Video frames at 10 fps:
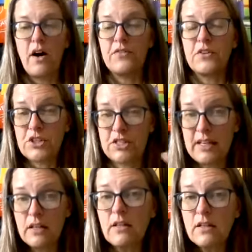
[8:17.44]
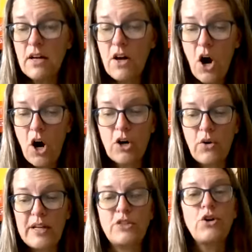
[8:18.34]
of your cycle are
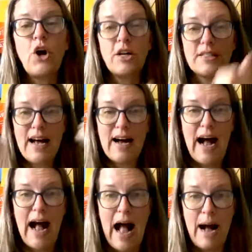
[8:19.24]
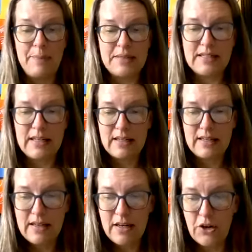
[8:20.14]
going to cause opposite
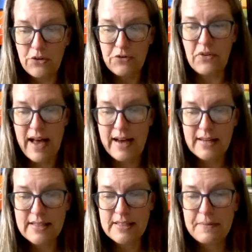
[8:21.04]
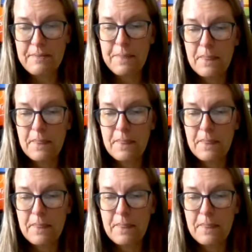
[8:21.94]
effects.